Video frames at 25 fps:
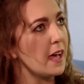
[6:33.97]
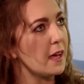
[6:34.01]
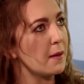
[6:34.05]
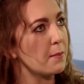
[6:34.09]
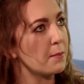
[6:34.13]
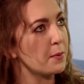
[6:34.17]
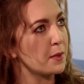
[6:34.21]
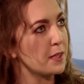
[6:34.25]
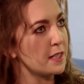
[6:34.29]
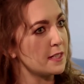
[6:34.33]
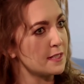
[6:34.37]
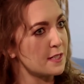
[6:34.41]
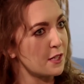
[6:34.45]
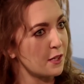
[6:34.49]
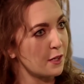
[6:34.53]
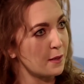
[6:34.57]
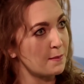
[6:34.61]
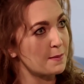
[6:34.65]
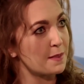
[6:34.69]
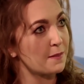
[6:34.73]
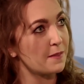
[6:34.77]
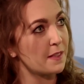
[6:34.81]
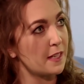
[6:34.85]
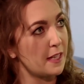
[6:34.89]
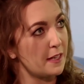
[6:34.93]
But in terms
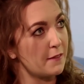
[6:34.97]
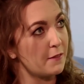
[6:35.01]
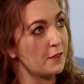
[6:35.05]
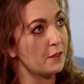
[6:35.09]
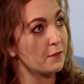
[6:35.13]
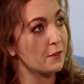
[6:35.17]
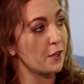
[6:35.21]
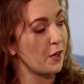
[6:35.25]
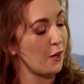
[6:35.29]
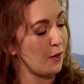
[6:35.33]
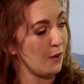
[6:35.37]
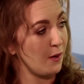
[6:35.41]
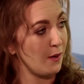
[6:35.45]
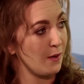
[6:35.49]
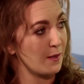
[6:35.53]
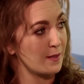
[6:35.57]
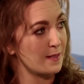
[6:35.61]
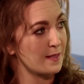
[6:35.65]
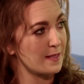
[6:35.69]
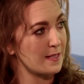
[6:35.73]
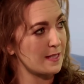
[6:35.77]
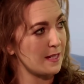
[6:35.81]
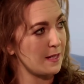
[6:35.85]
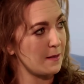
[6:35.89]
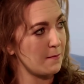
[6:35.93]
of the level of
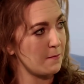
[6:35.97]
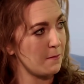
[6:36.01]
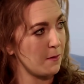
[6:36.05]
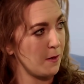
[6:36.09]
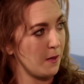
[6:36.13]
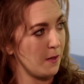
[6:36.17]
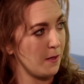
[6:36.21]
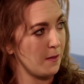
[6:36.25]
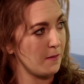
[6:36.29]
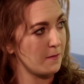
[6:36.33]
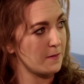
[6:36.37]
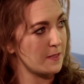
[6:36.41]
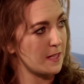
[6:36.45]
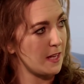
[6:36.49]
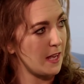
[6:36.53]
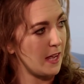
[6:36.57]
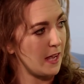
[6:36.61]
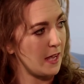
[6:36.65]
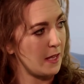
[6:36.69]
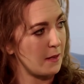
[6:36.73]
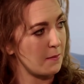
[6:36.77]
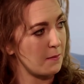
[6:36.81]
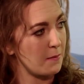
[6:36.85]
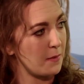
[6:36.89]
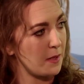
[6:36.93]
cost involved
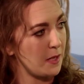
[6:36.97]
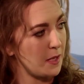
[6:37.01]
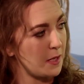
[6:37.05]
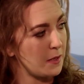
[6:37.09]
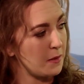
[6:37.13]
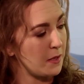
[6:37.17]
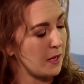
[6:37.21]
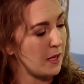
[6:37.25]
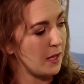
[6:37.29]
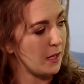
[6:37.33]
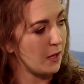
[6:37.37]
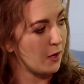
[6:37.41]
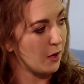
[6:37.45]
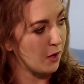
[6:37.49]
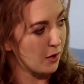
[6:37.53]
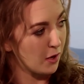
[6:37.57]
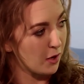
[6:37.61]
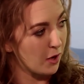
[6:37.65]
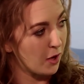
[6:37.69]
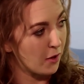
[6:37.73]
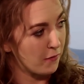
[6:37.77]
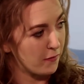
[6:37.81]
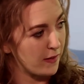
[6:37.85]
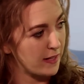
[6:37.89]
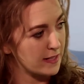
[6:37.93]

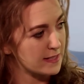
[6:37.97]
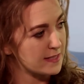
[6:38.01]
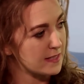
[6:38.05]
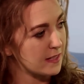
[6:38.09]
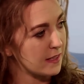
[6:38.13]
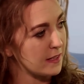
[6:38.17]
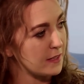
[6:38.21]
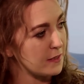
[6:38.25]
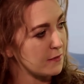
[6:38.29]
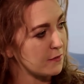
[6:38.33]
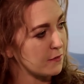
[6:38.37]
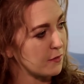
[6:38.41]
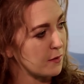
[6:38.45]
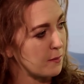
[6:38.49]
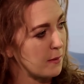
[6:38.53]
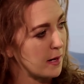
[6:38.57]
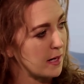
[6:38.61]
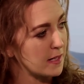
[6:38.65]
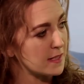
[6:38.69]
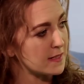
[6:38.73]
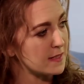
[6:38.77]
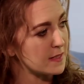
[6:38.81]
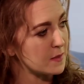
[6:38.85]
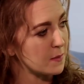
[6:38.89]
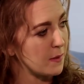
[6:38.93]
on that side for
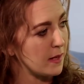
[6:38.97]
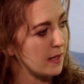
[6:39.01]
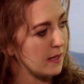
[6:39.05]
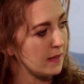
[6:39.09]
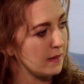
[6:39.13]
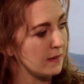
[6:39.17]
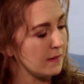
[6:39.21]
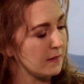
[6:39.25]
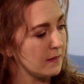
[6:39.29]
marts as well,